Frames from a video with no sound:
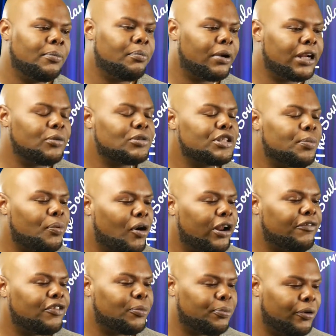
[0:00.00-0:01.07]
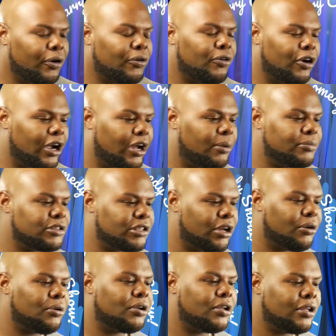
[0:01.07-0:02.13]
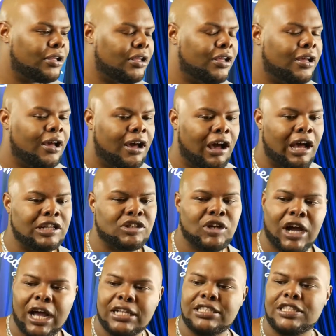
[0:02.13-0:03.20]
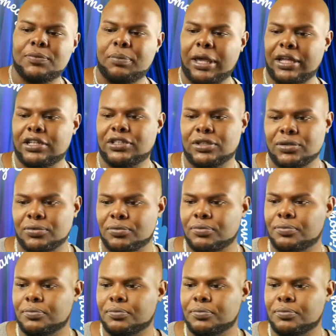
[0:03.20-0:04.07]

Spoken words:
But it was a part of the program, so I tried to make do.